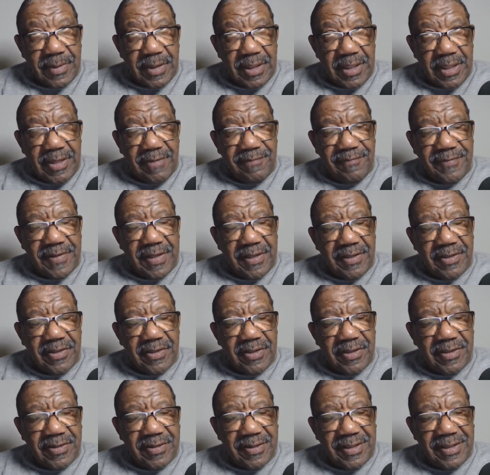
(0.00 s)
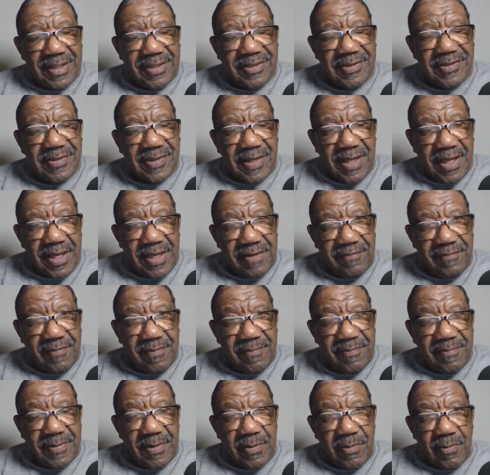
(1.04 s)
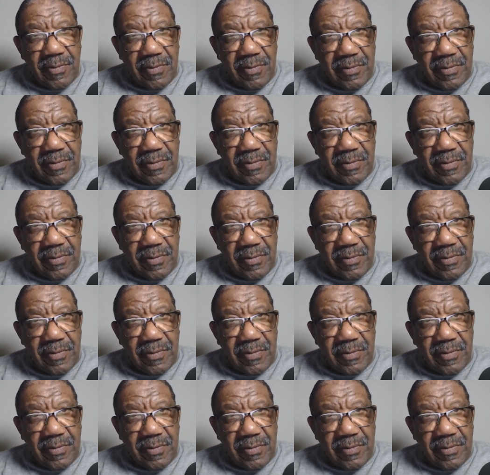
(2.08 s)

if they couldn't enslave them,